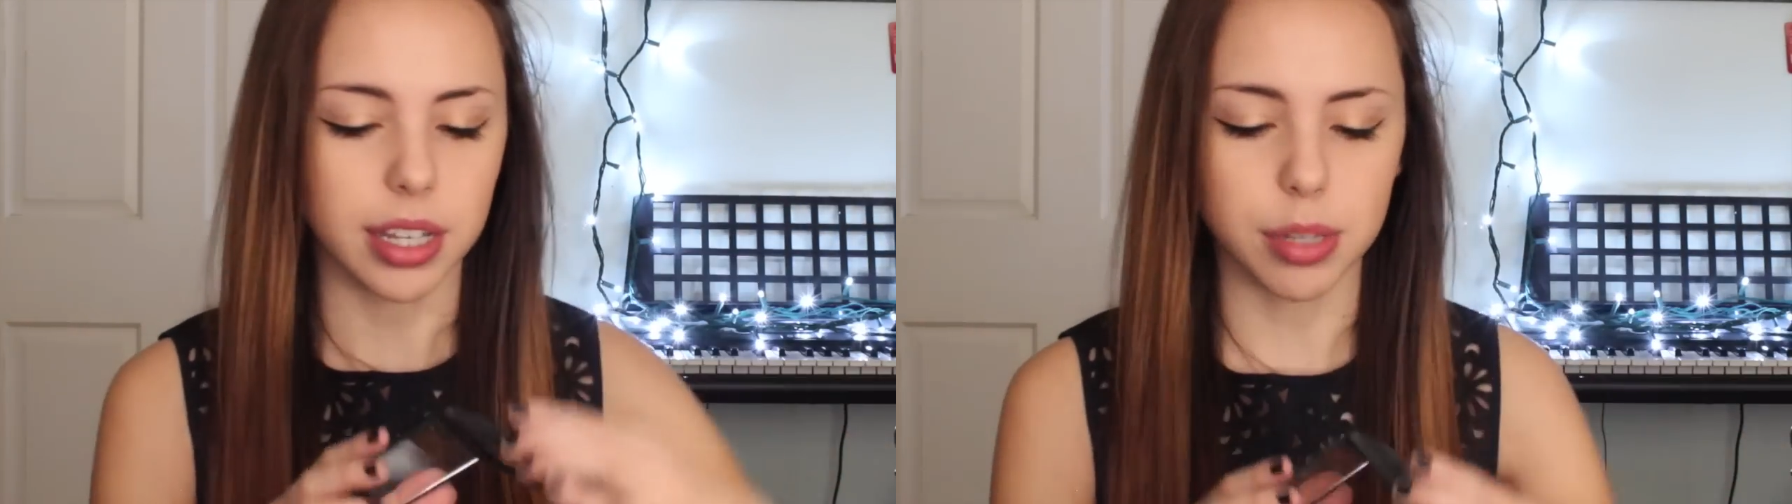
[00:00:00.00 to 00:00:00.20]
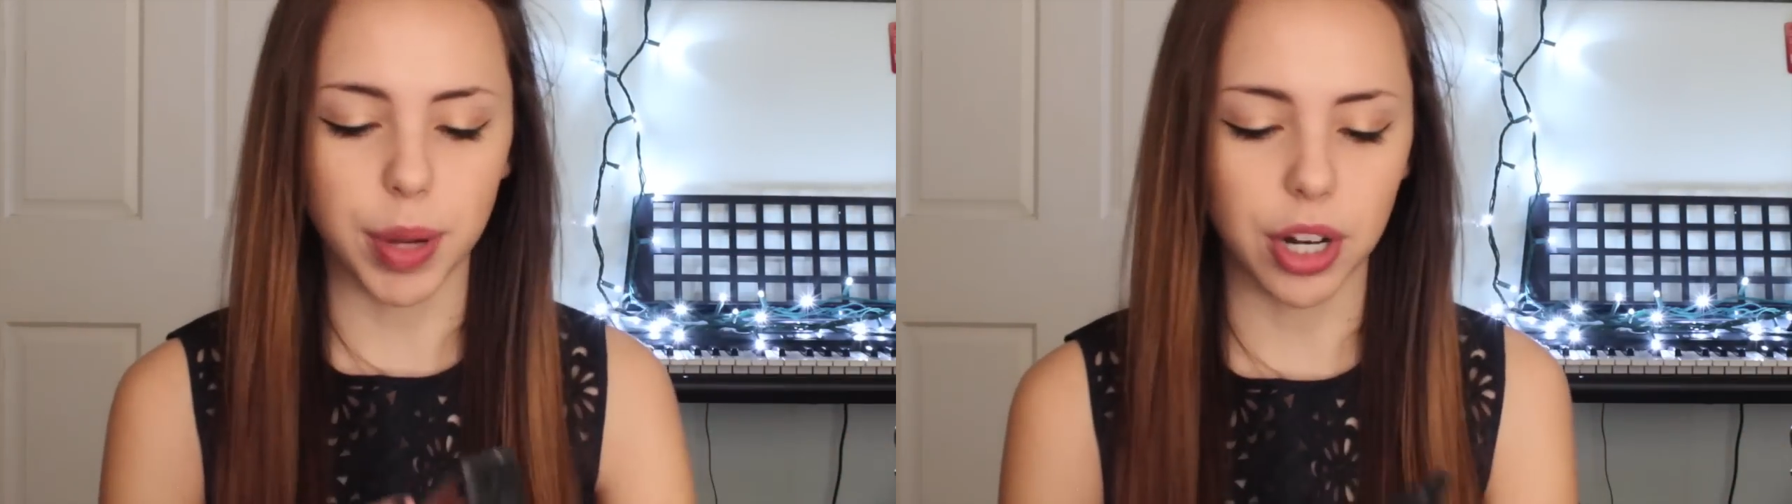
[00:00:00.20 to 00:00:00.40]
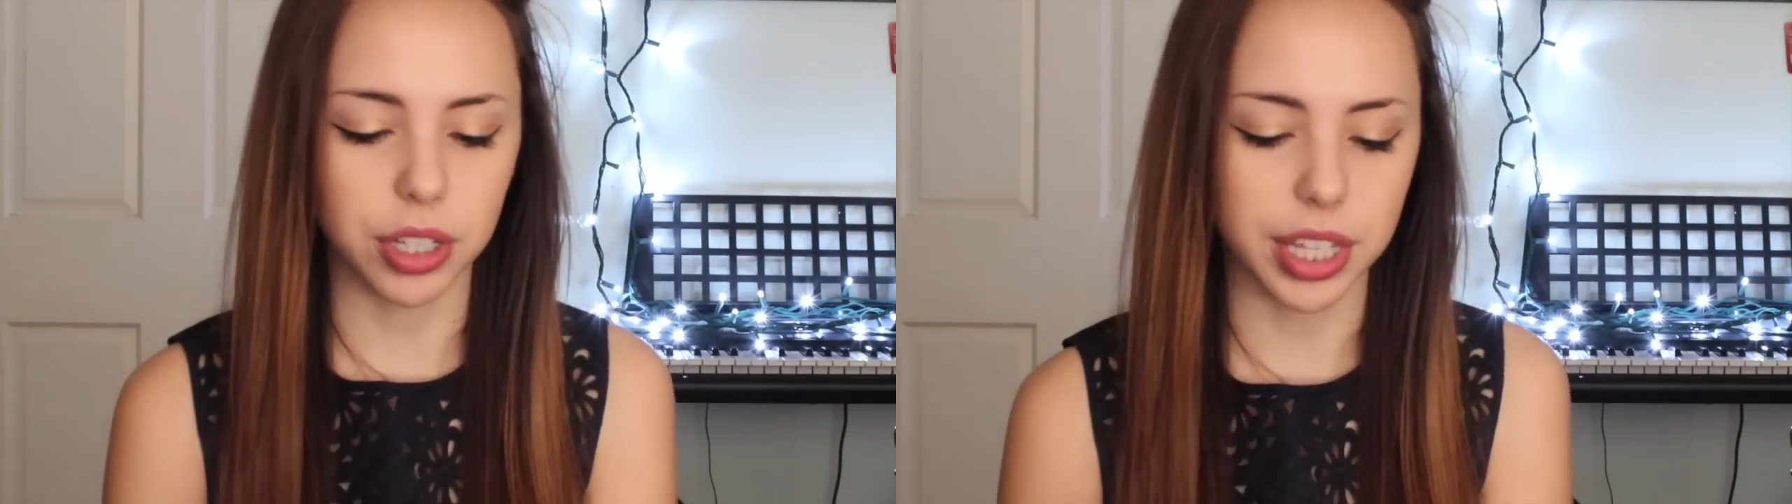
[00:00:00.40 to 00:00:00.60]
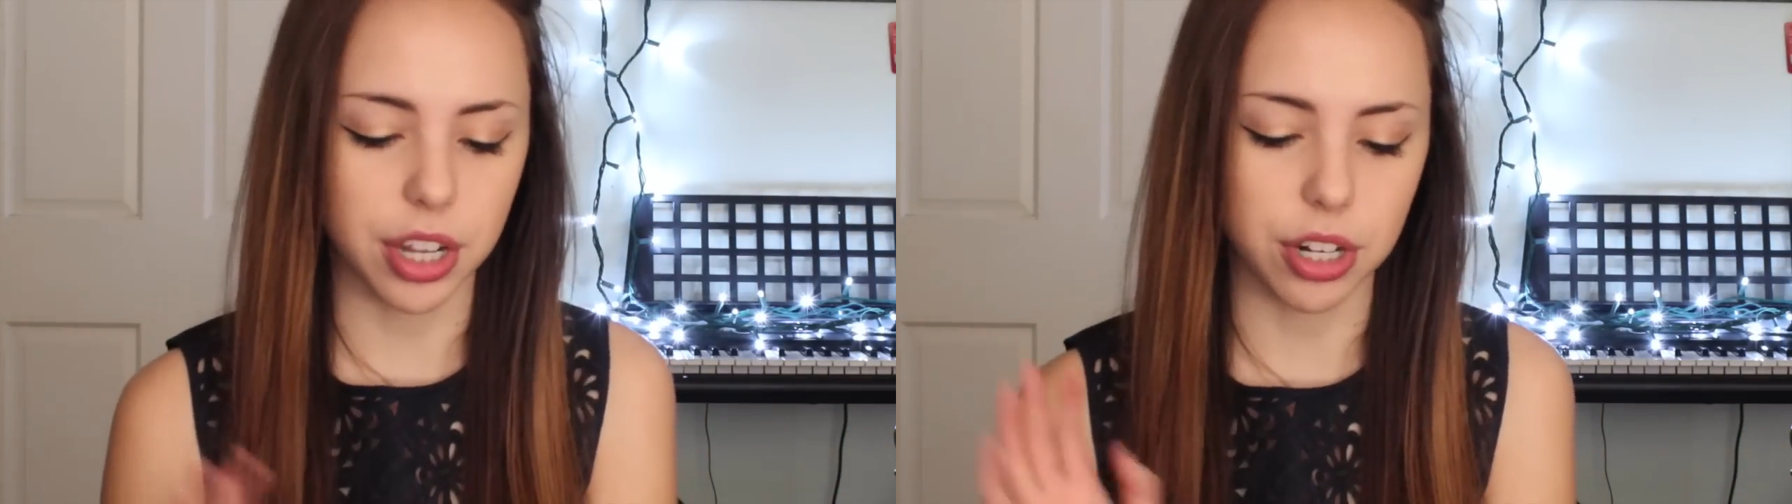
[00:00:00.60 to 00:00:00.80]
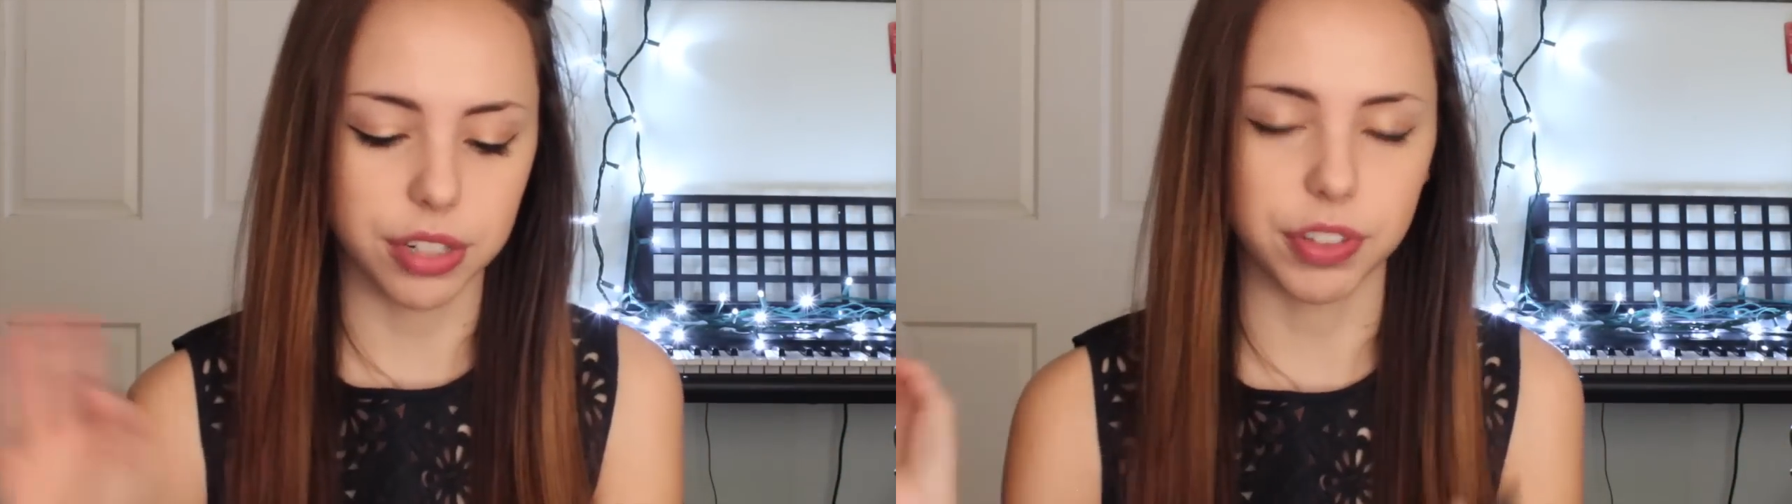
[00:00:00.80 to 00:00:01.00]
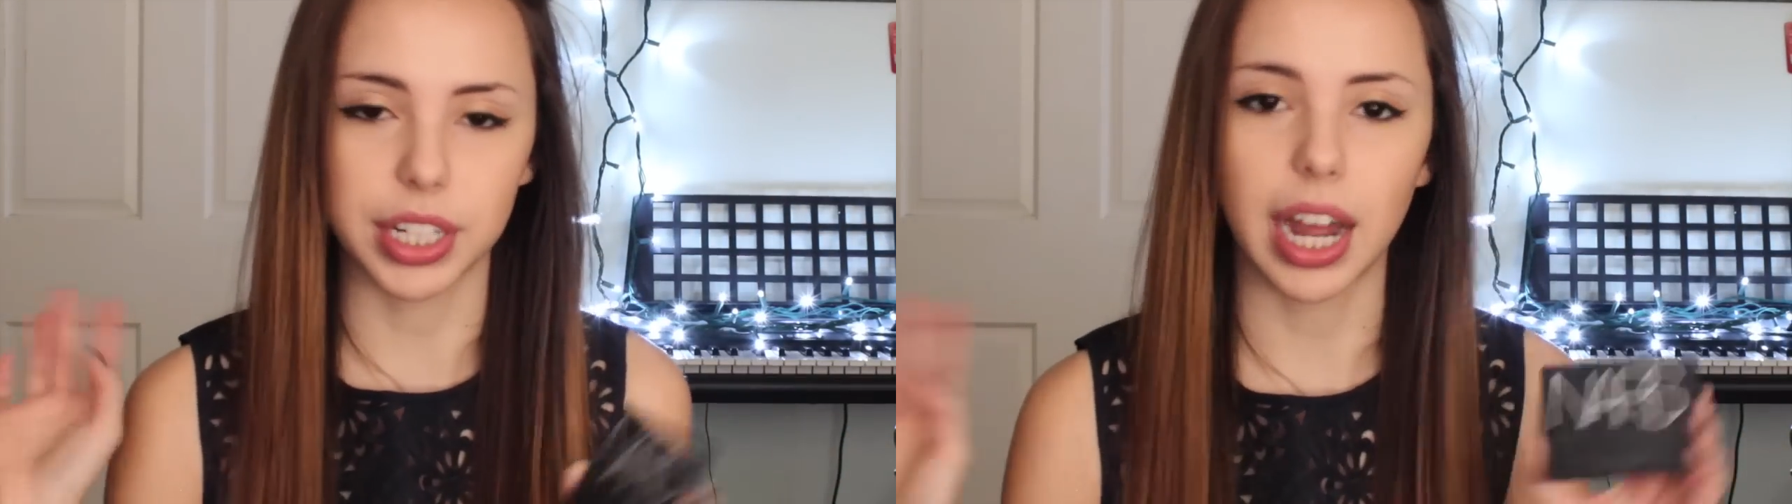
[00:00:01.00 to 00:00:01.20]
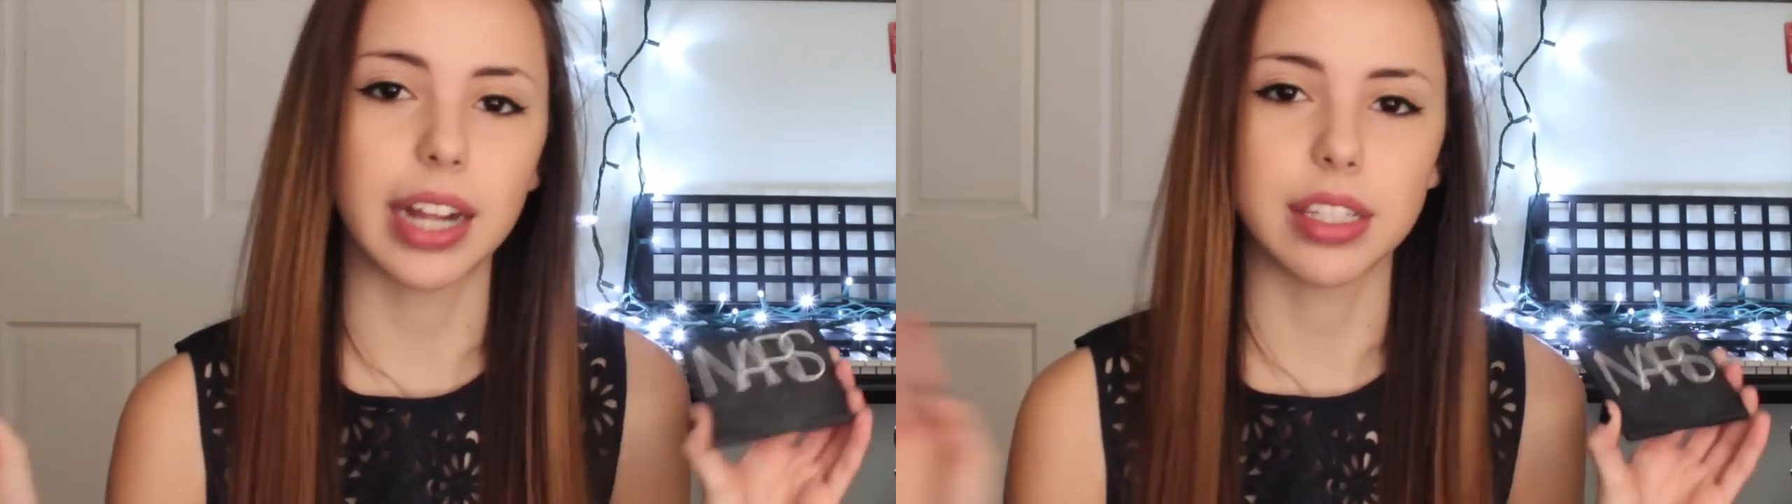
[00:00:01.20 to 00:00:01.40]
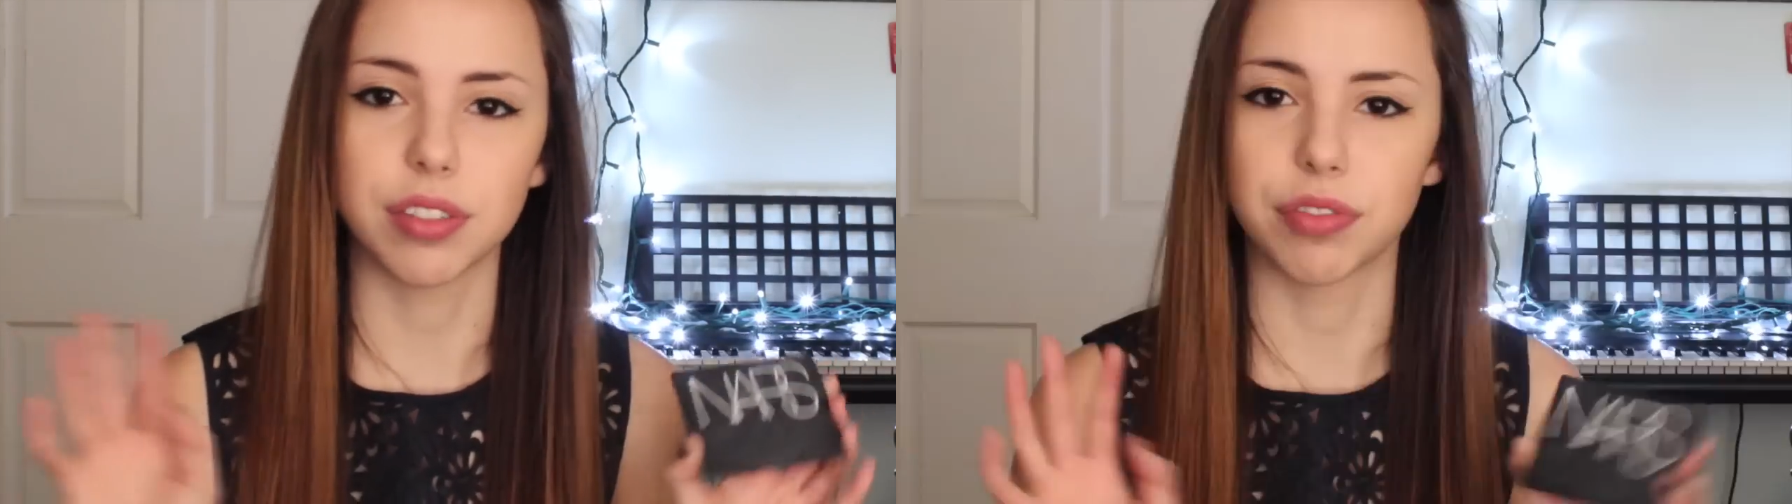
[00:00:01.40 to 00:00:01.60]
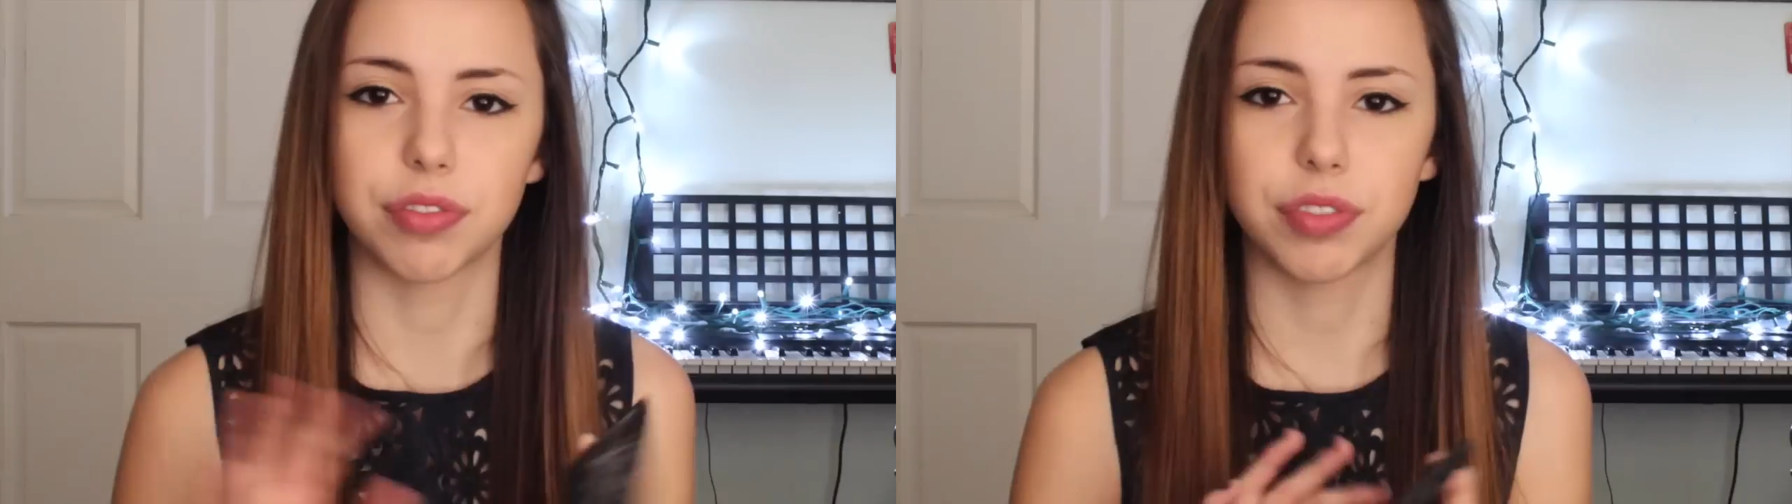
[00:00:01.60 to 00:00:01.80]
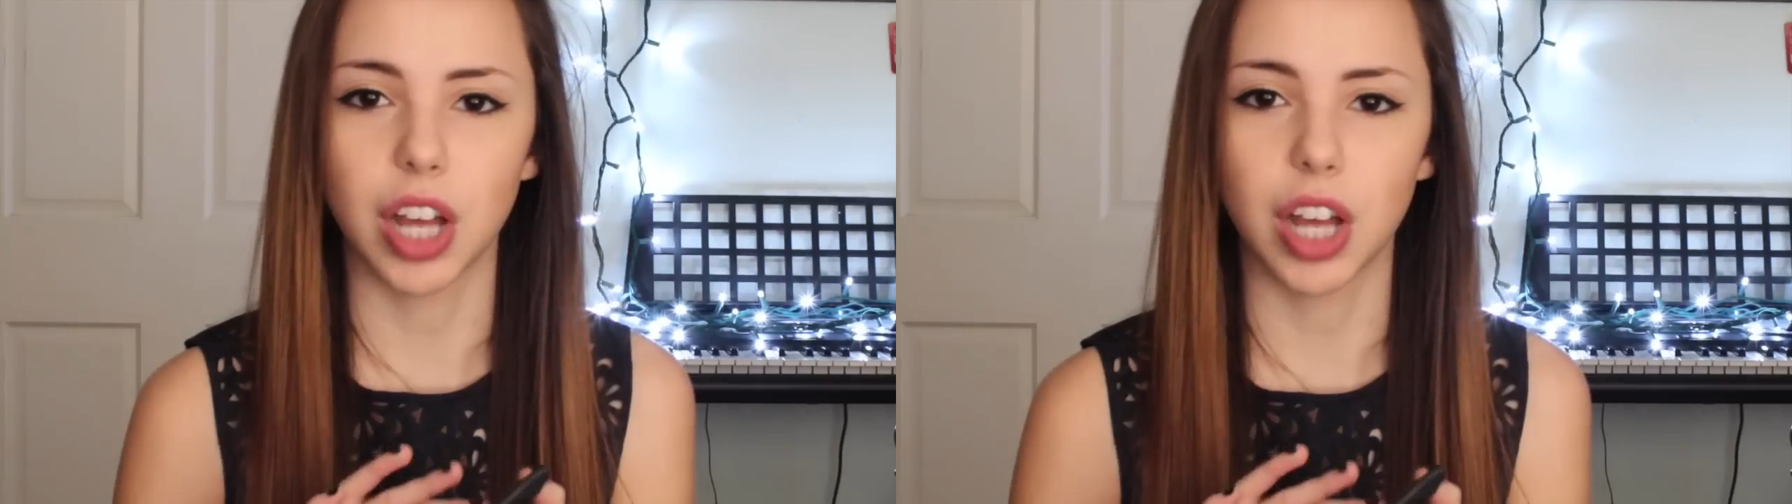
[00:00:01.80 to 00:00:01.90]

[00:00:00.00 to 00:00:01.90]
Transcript: because apparently there are different kinds of